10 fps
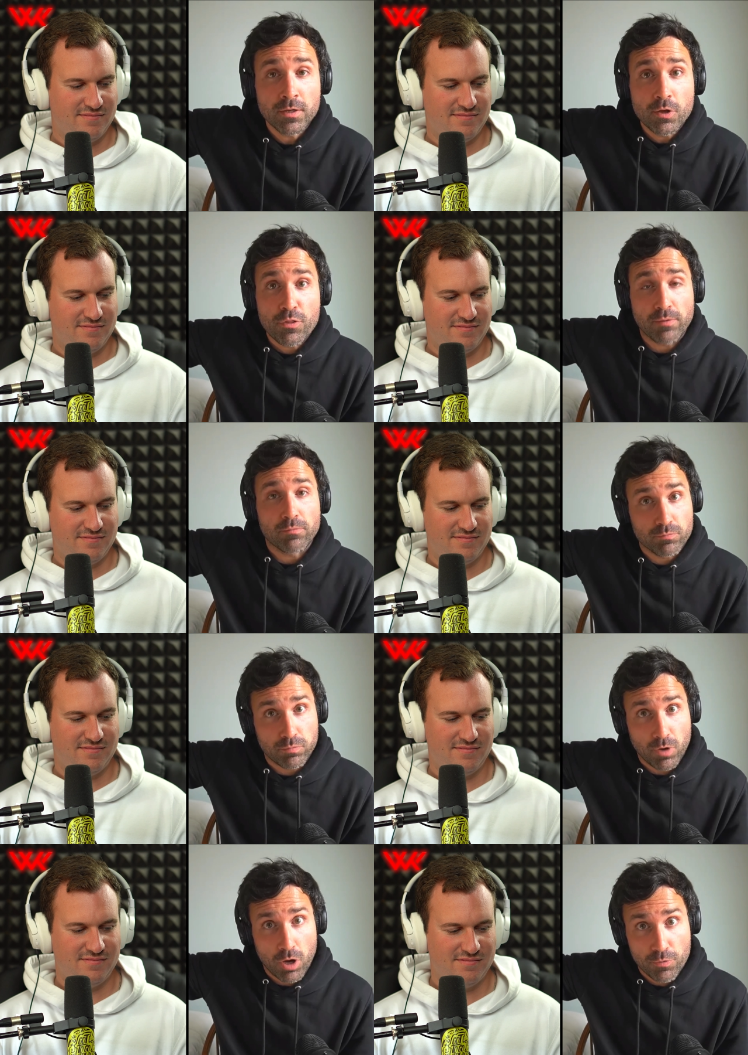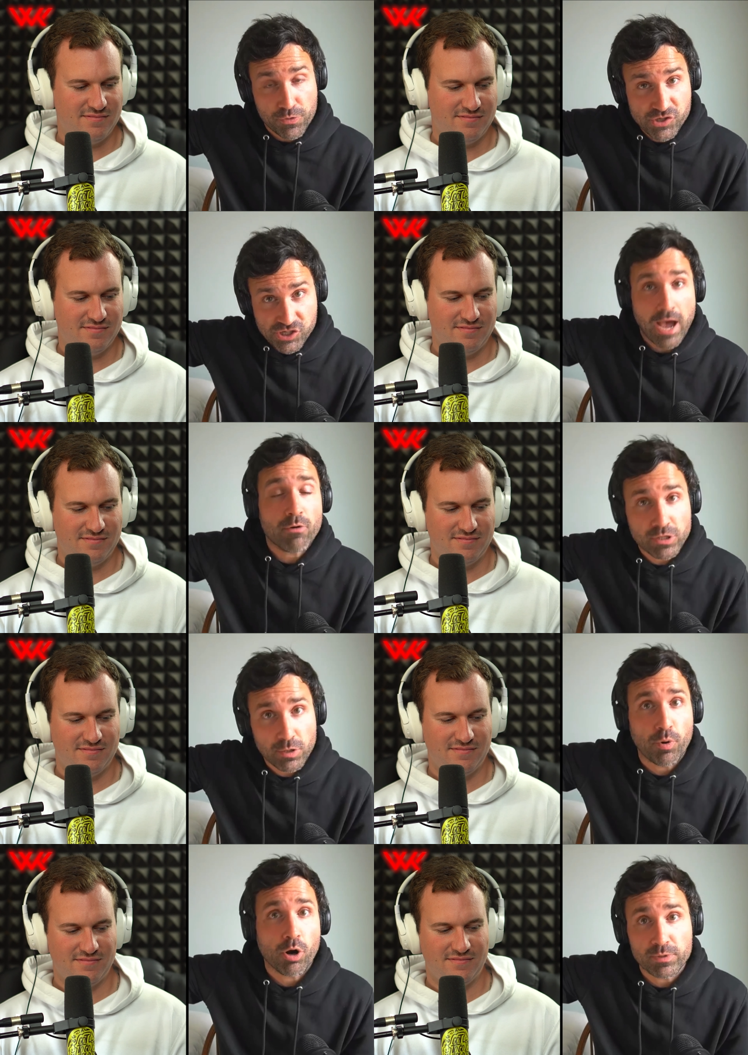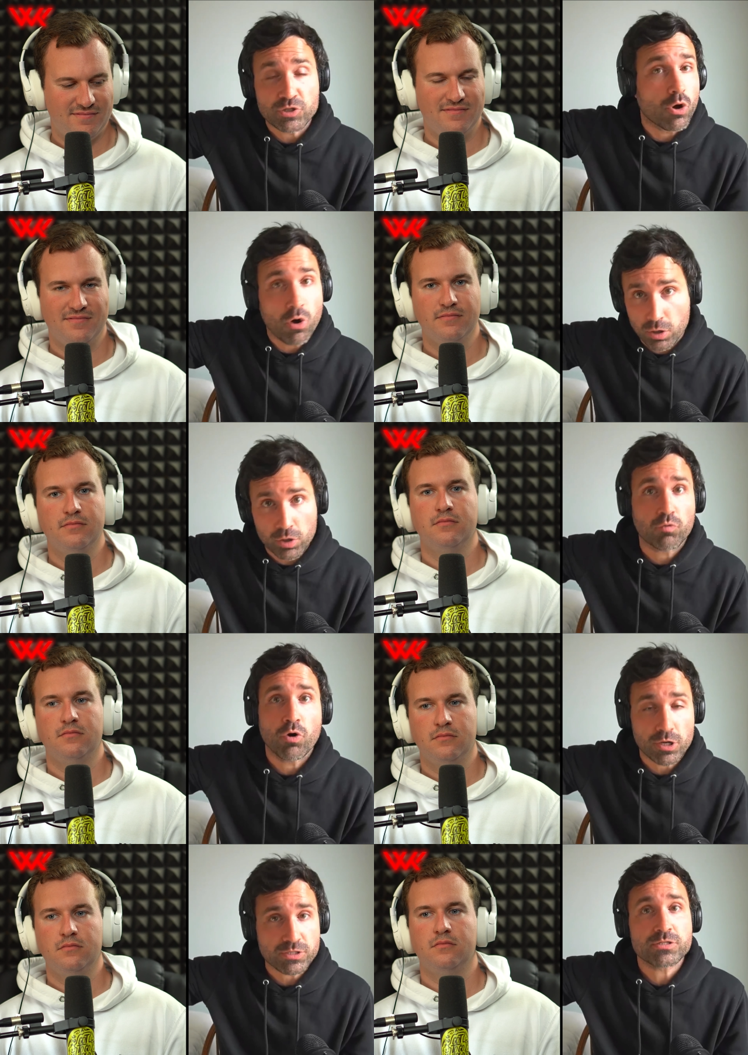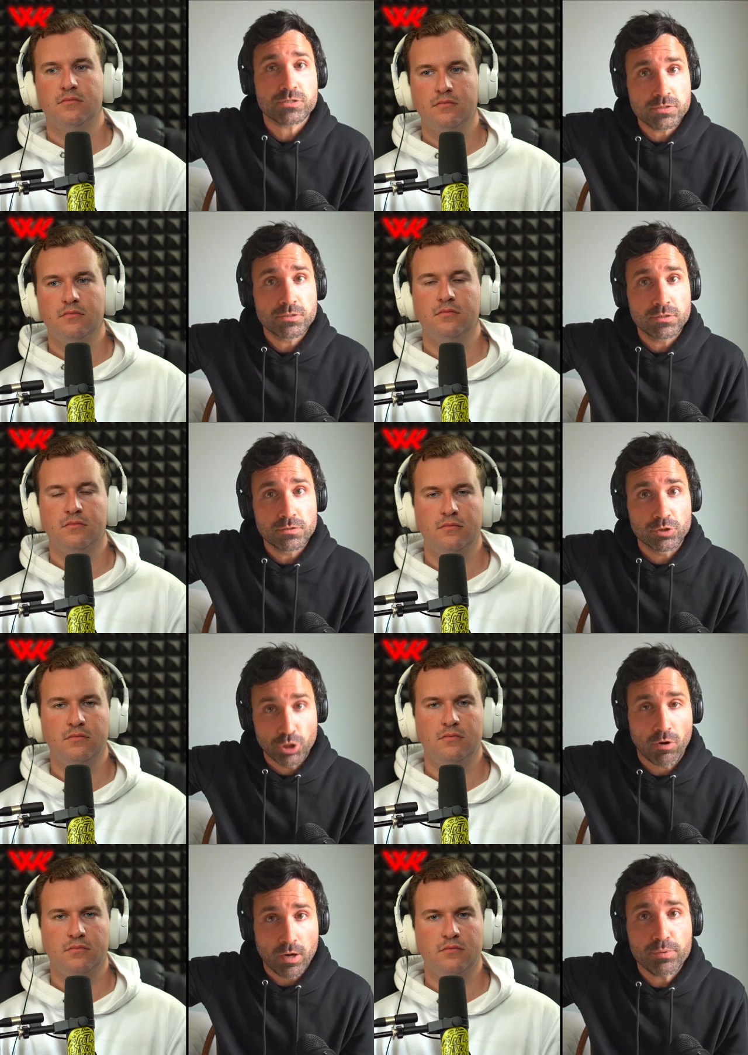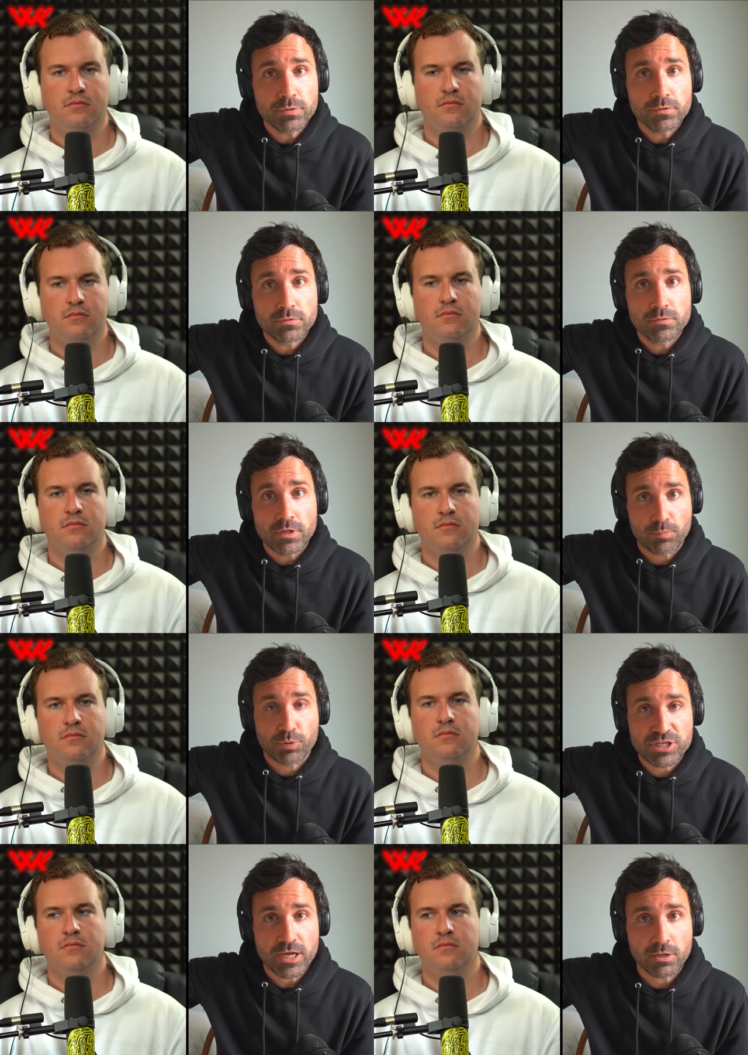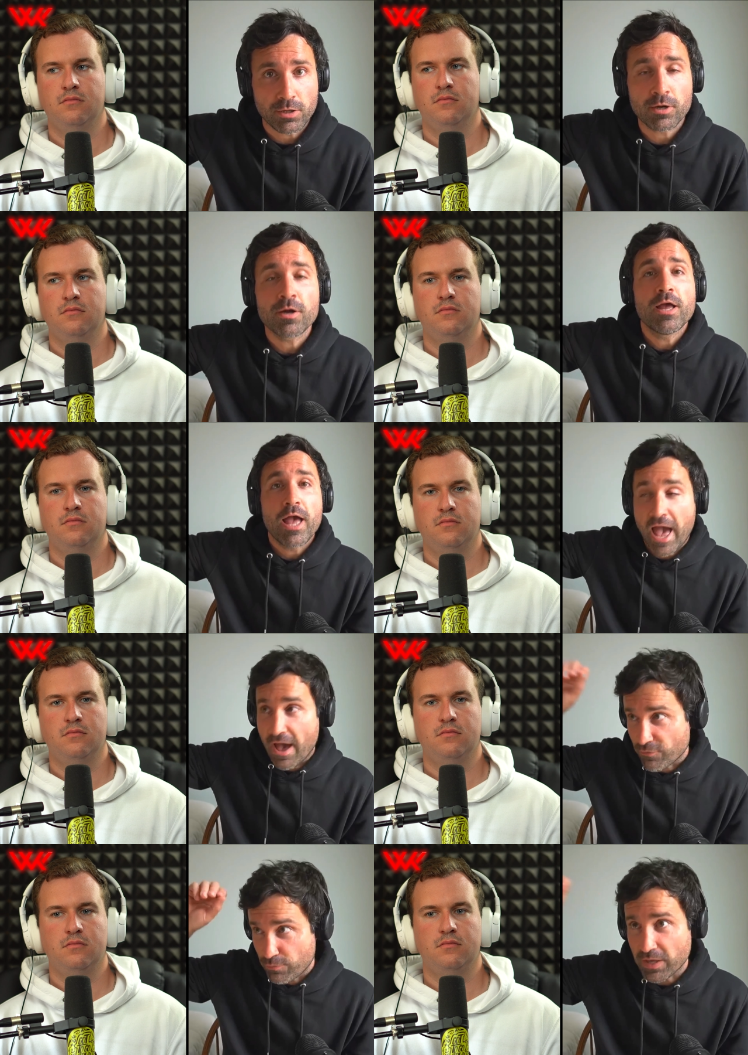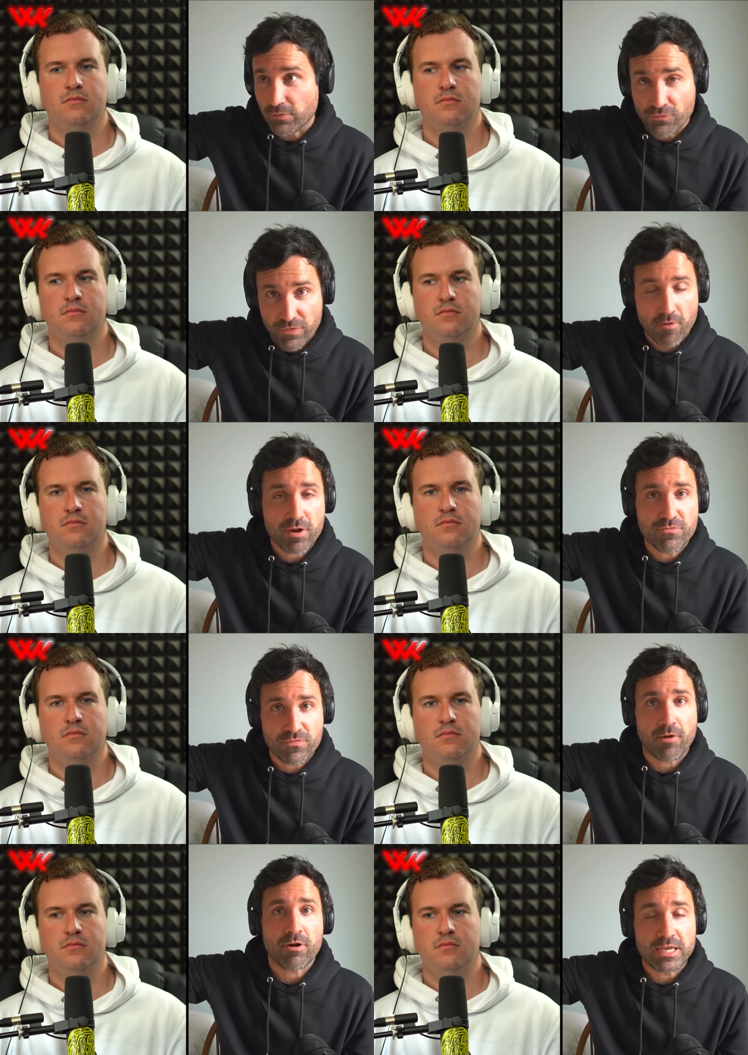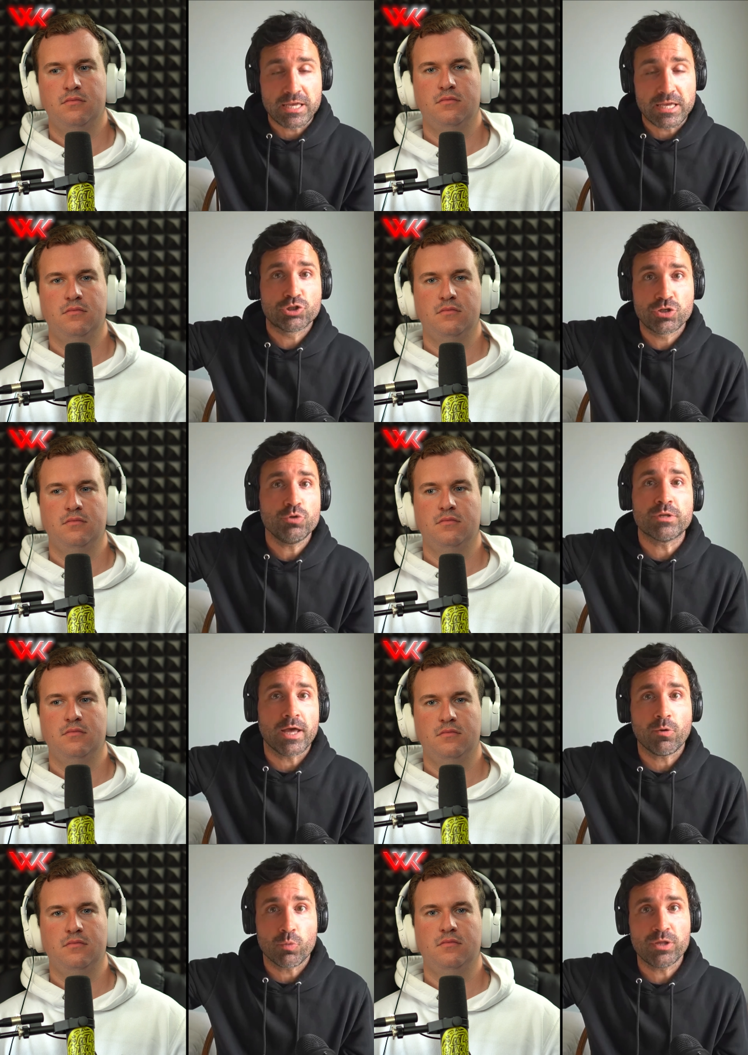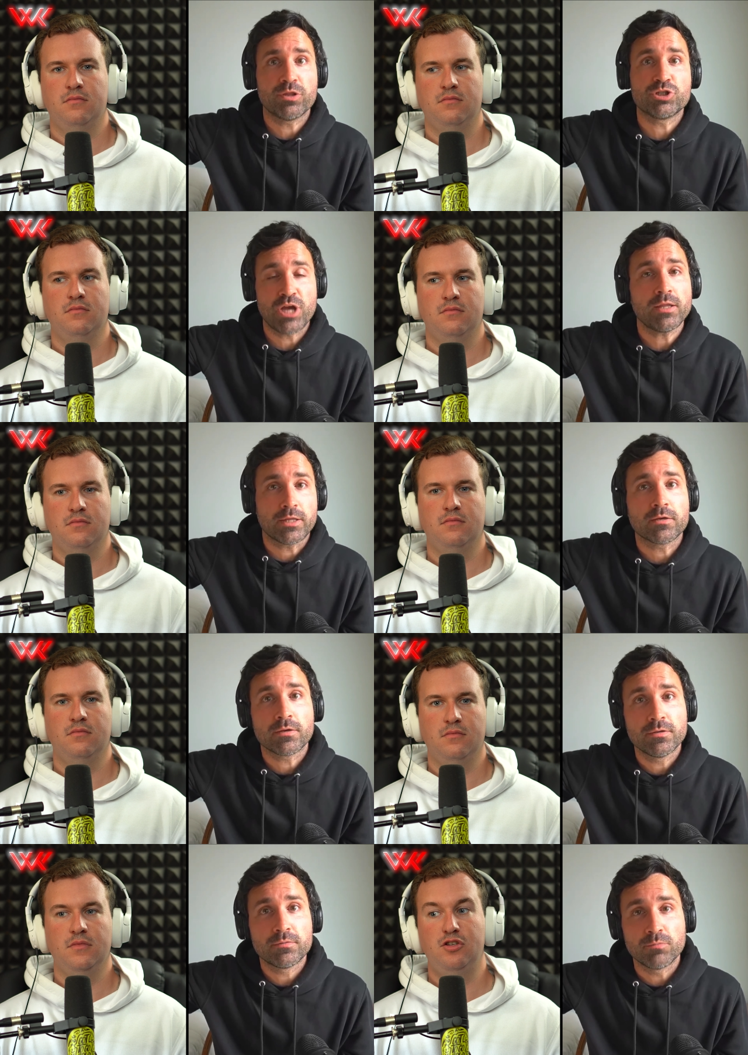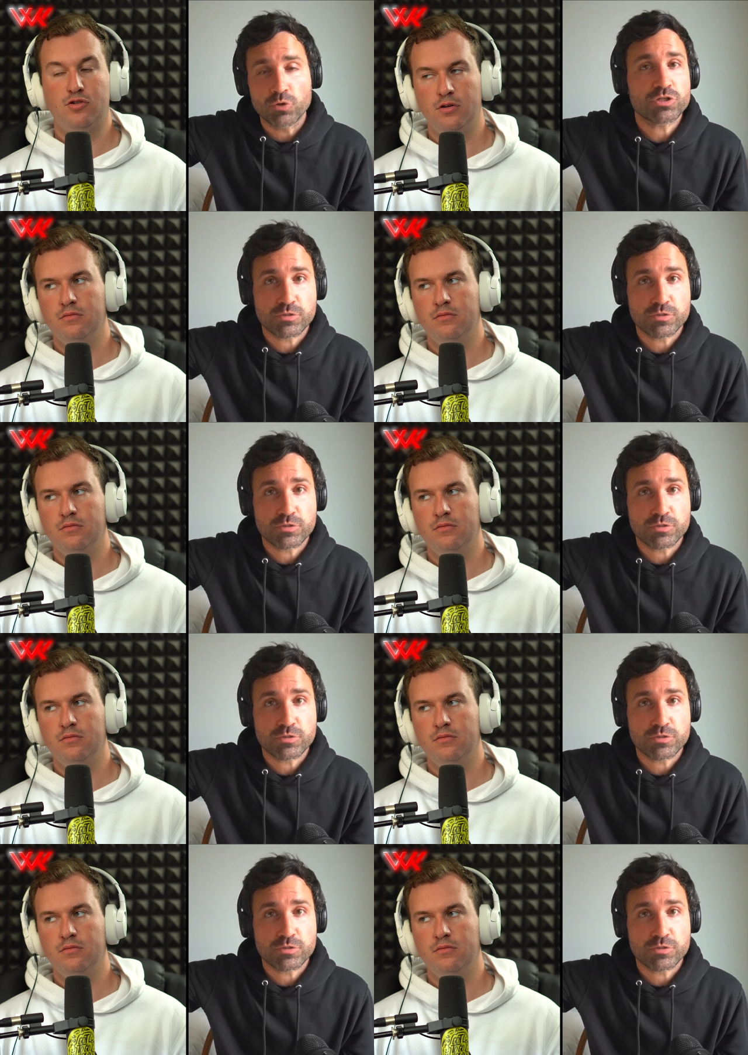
Speaker 1: that the scouting departments all across Europe, in particular, have been very, very in tune now with the J League. Most